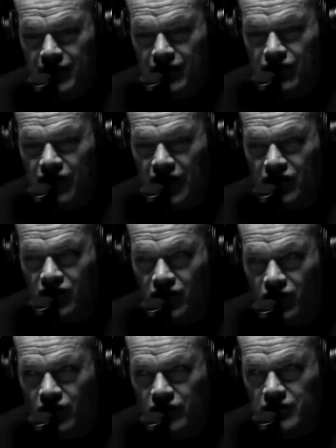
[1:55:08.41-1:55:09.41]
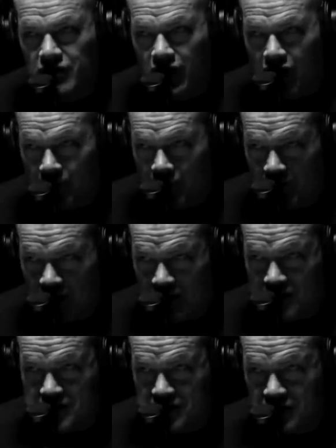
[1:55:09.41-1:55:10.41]
then you'll
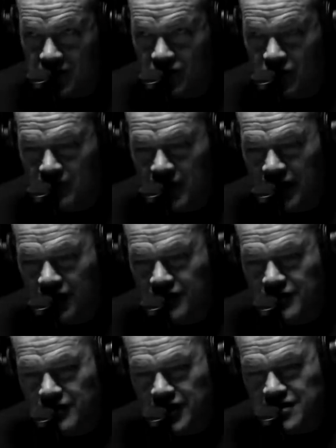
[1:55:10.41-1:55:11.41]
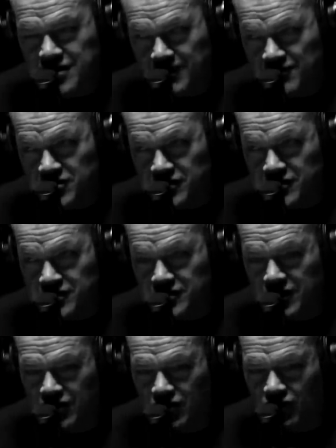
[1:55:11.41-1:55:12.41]
compromise, then you'll make exceptions,
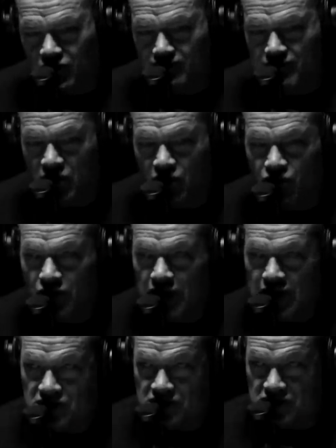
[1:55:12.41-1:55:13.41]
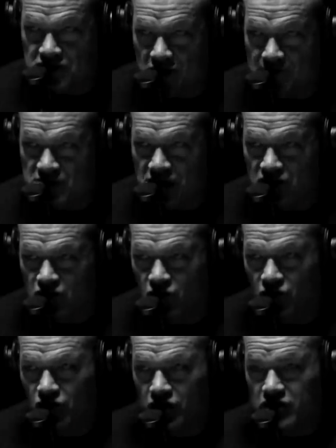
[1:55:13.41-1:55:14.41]
then you'll yeah. build relationships and
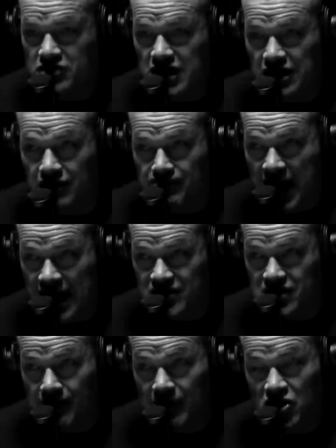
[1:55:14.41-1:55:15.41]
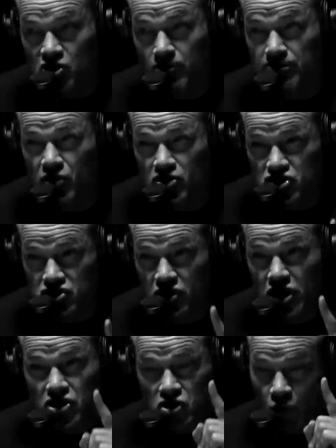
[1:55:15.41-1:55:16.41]
you'll take a back step and you'll put your
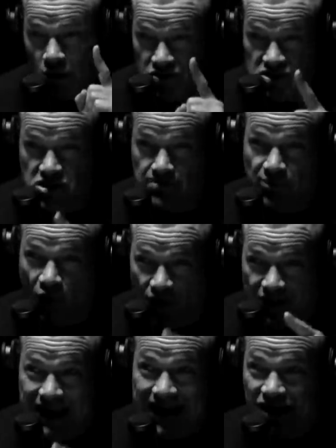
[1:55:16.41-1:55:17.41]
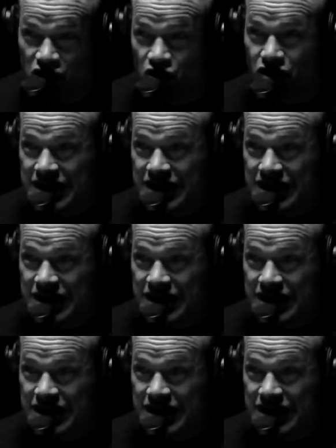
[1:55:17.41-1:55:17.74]
you will subordinate your